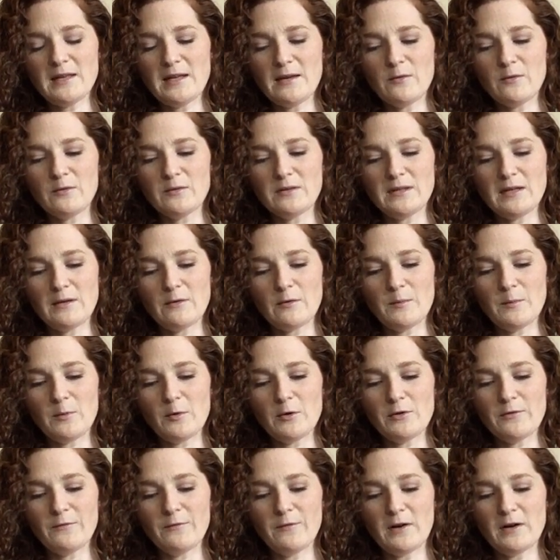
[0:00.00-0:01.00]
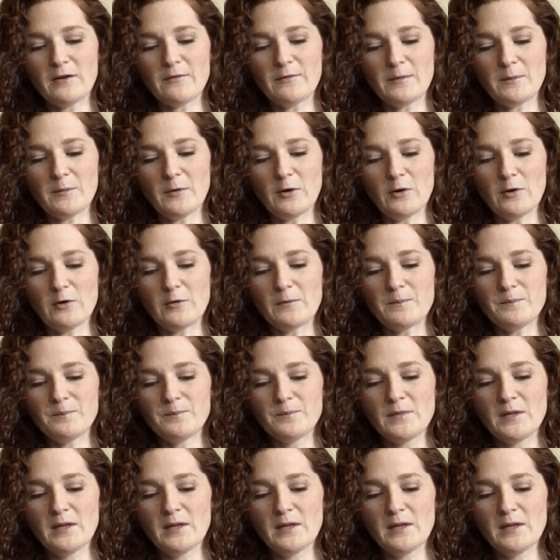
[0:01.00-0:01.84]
that they were both far from home.